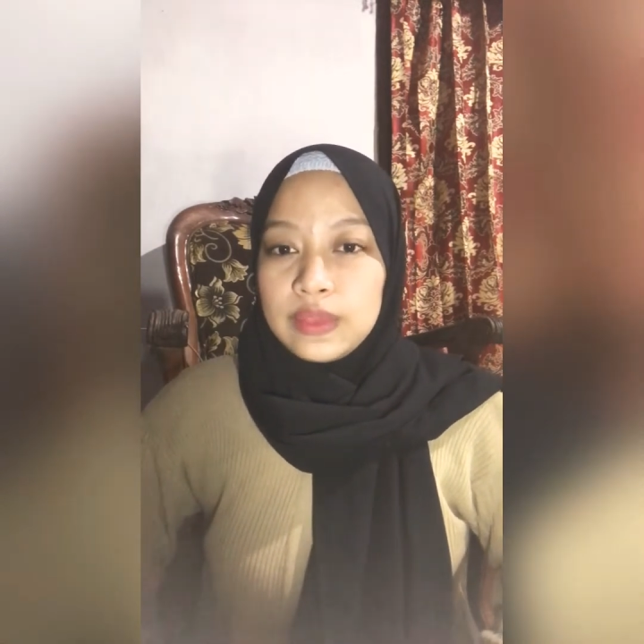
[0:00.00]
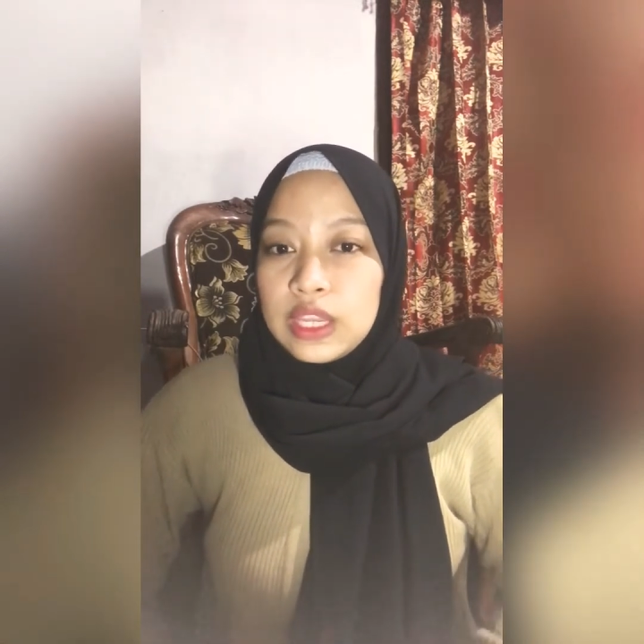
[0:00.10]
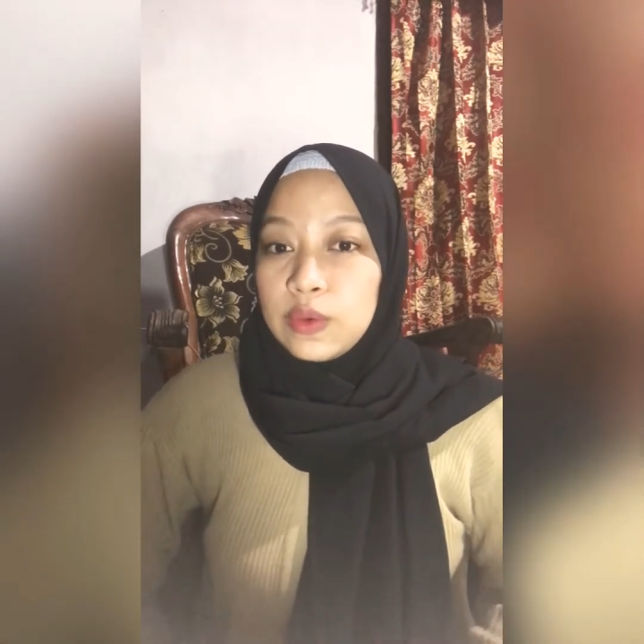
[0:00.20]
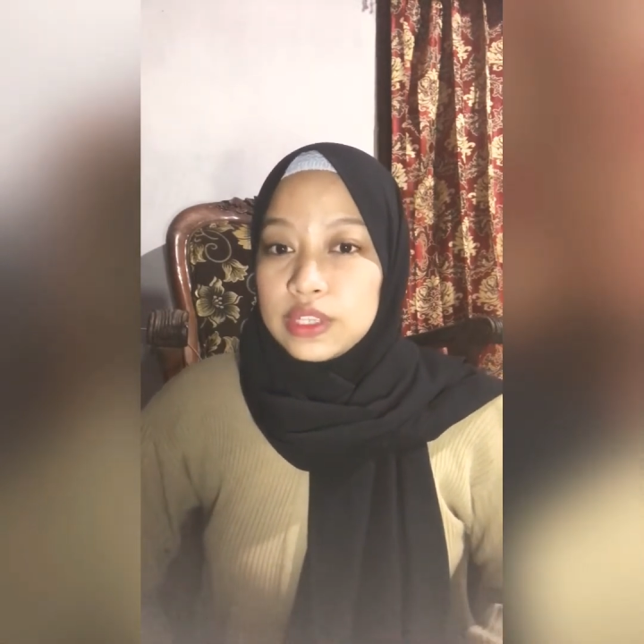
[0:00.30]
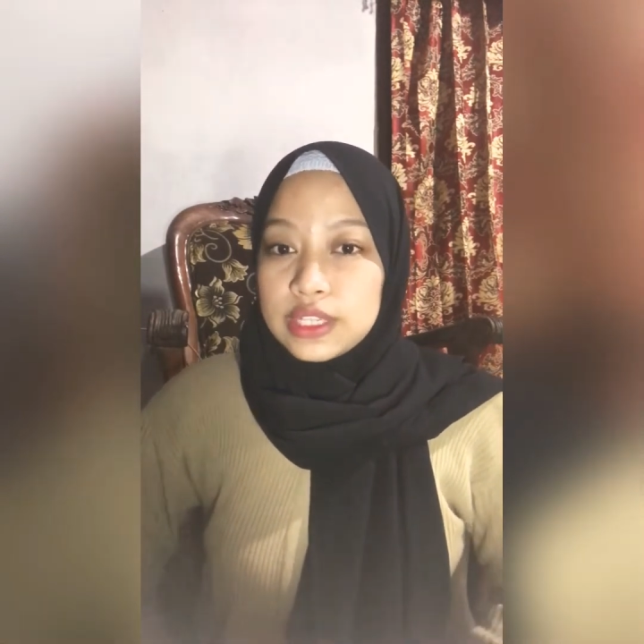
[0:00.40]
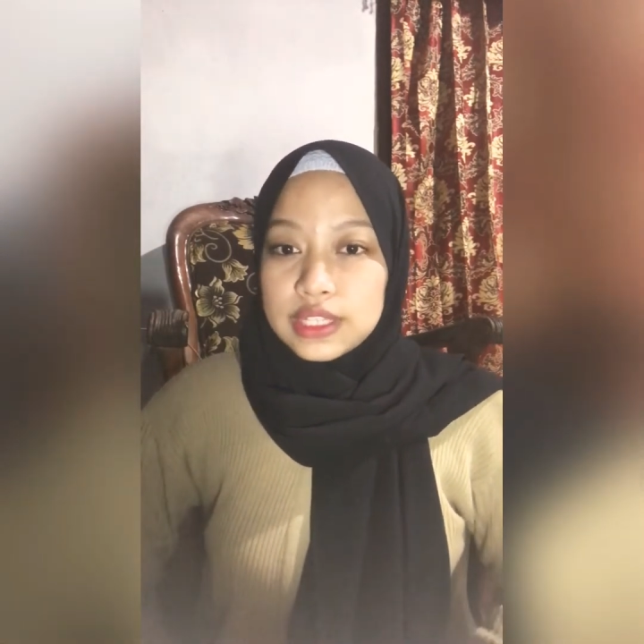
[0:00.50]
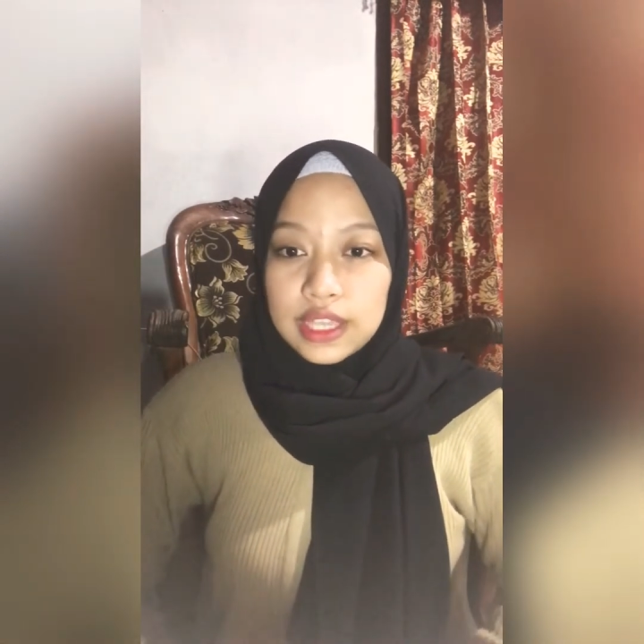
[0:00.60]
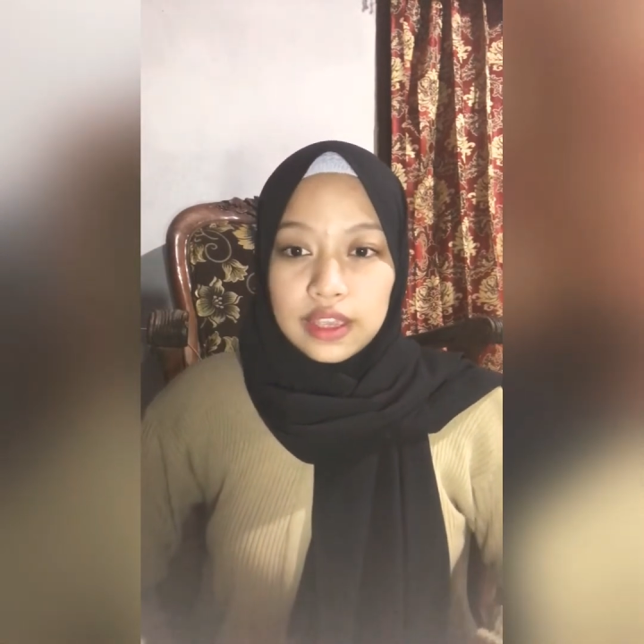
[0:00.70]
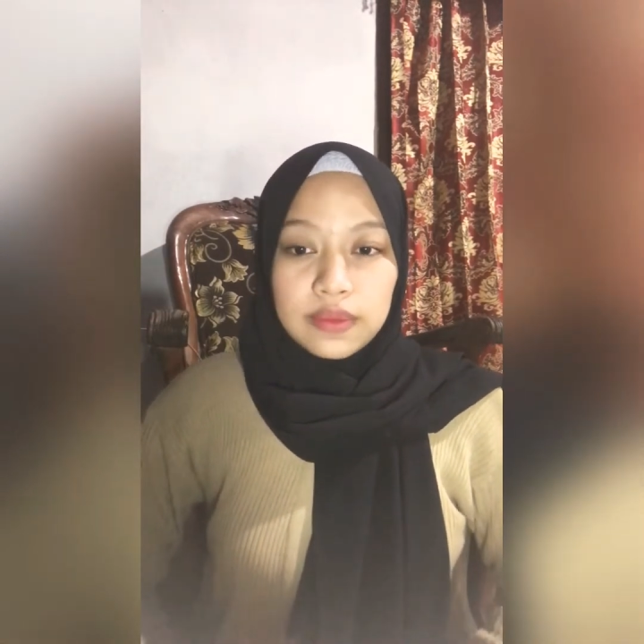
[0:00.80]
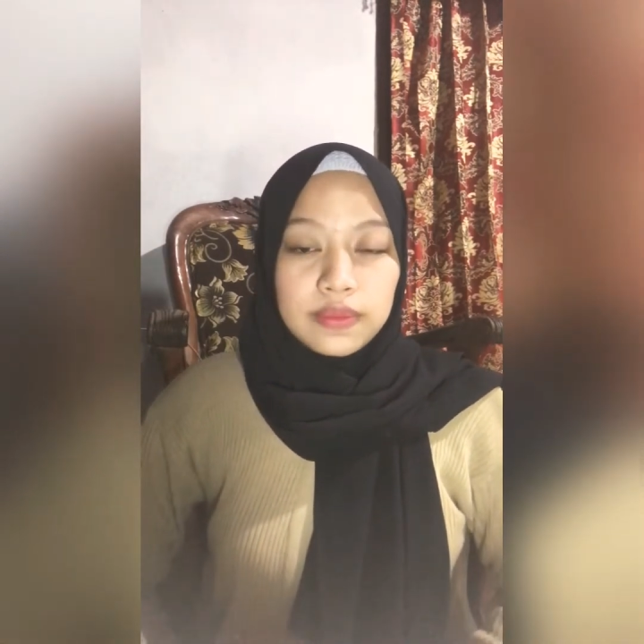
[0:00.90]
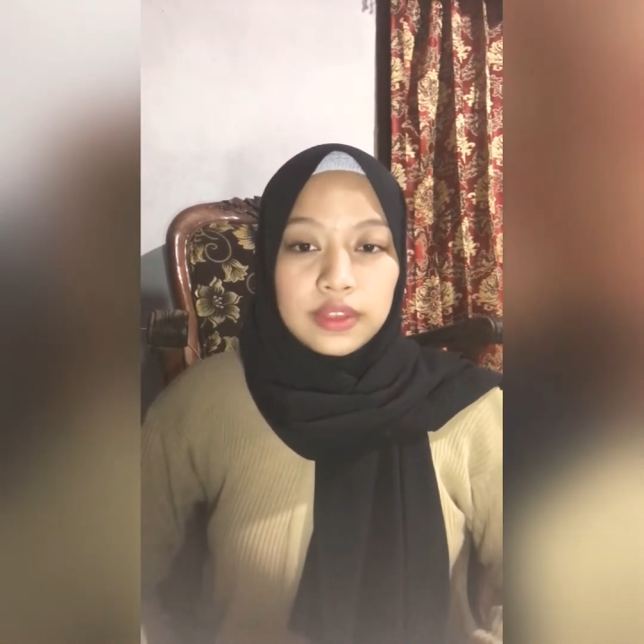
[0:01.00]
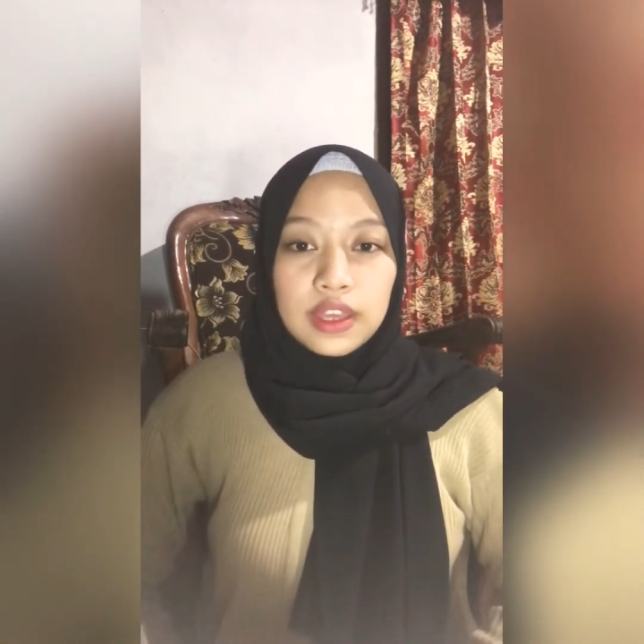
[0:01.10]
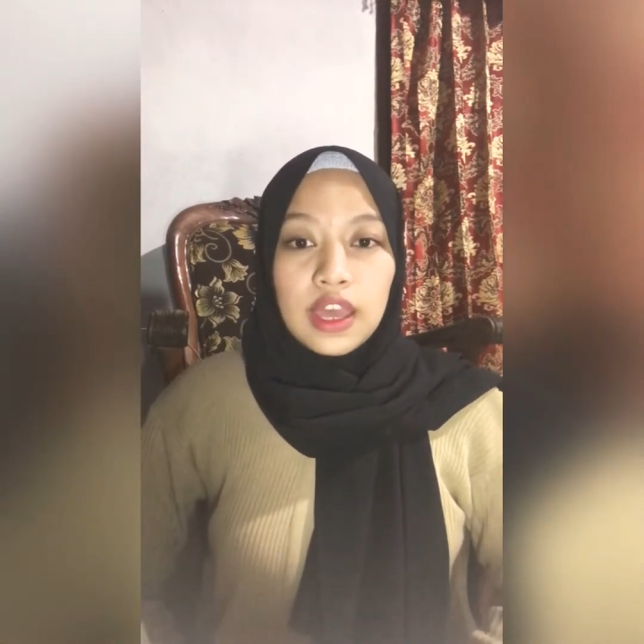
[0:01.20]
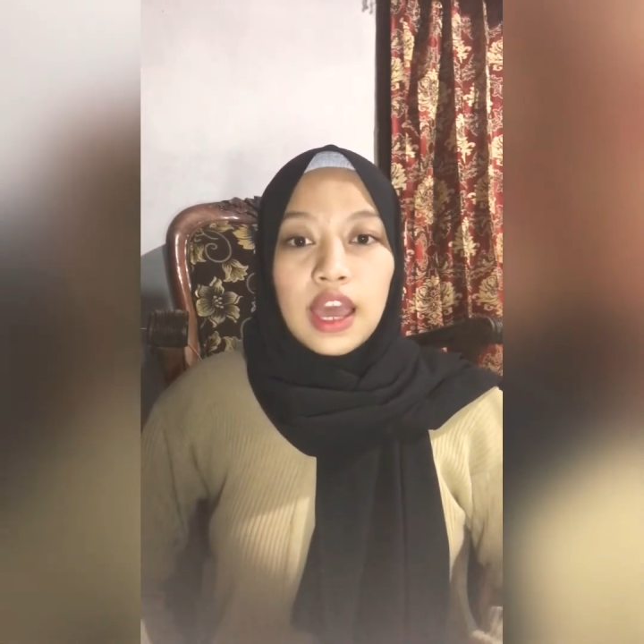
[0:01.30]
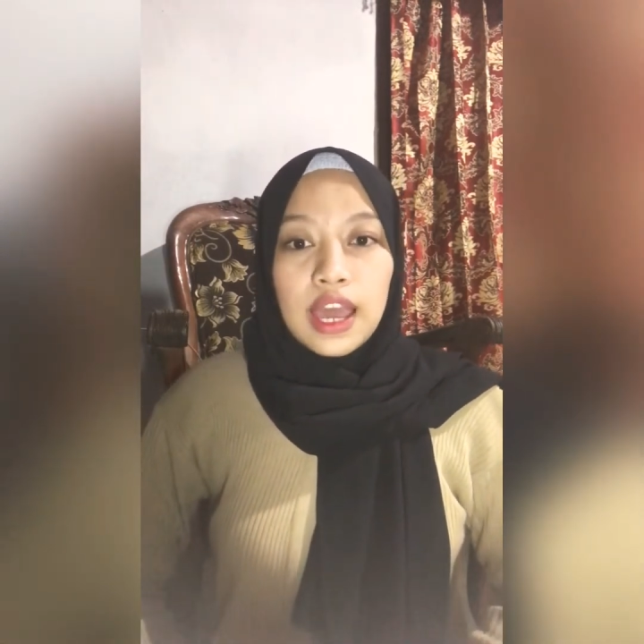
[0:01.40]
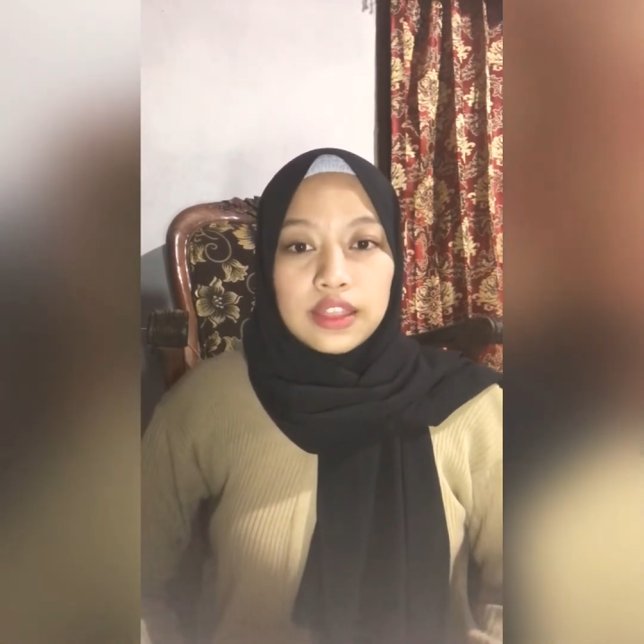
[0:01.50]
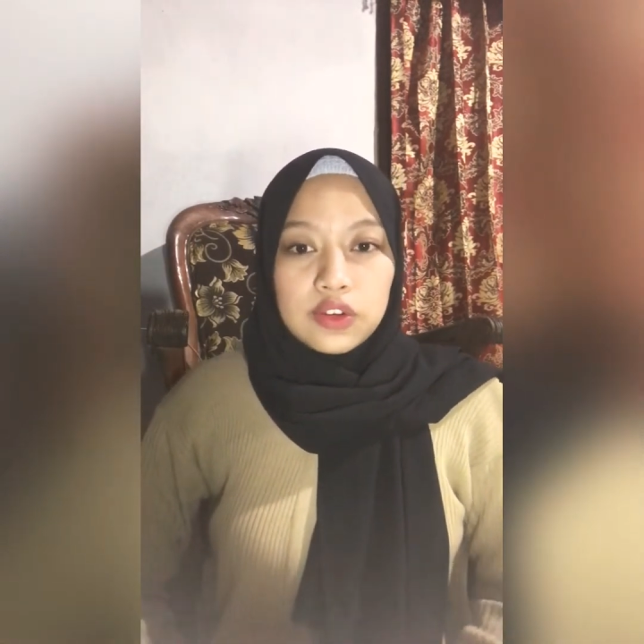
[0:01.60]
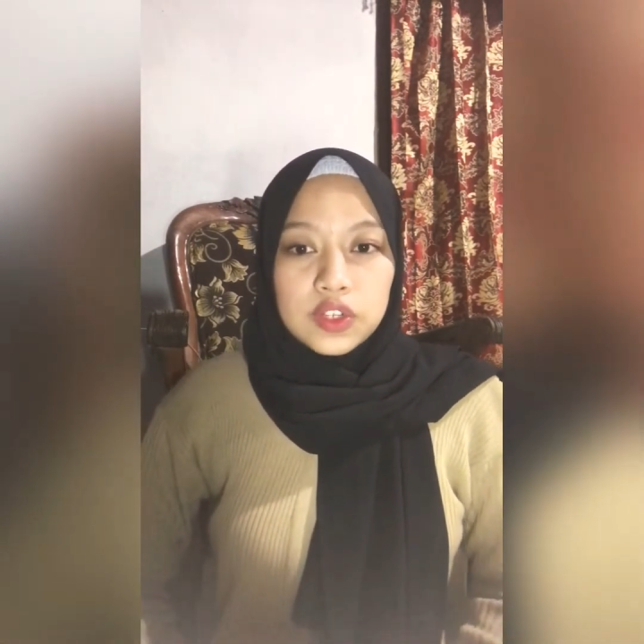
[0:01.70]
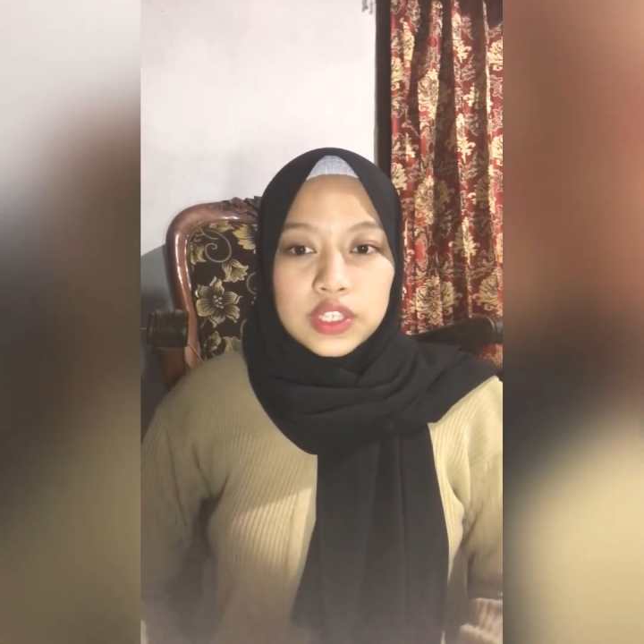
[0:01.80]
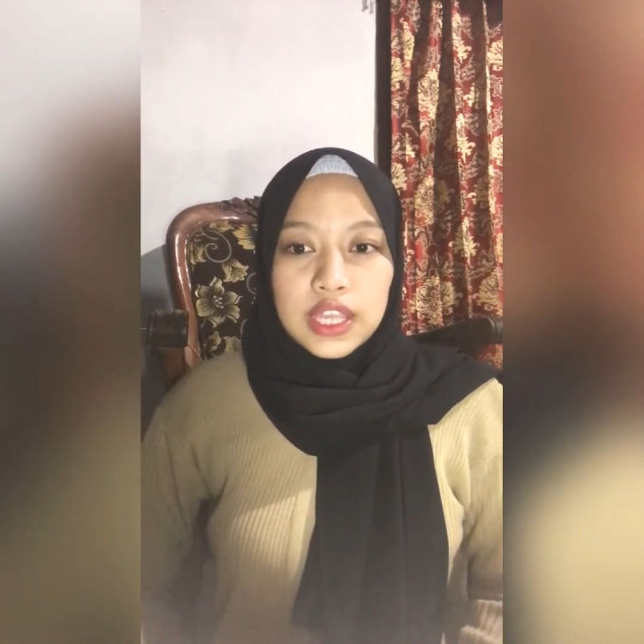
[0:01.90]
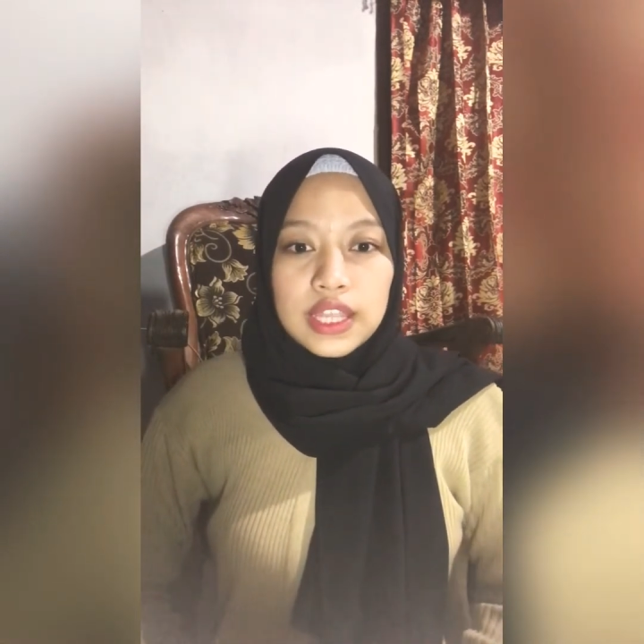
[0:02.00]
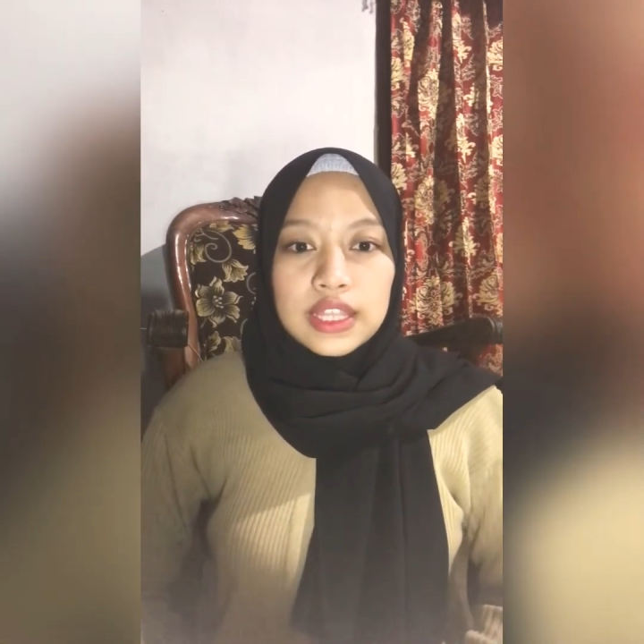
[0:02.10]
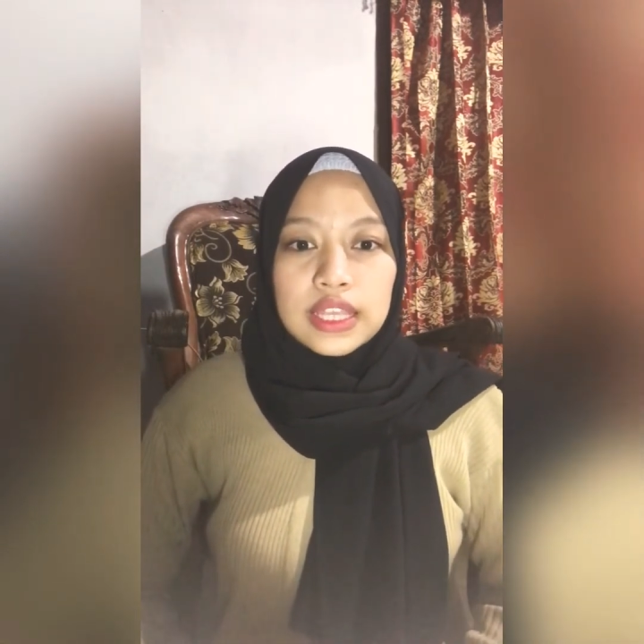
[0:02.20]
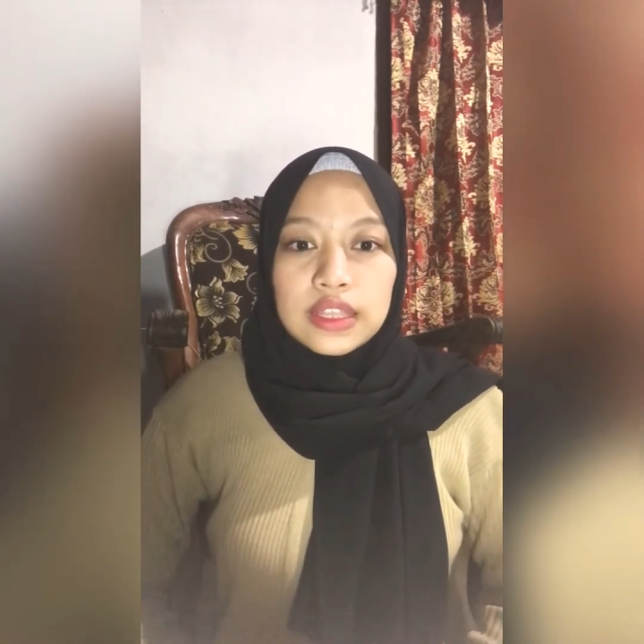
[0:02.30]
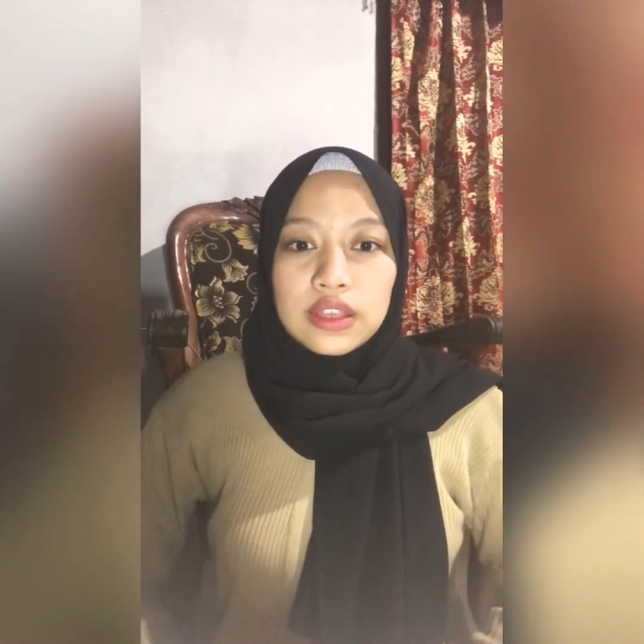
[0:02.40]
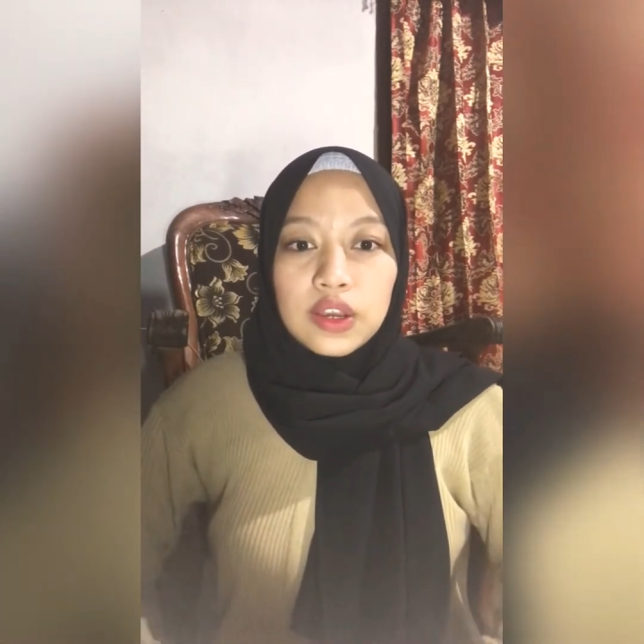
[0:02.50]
with the theme Understanding the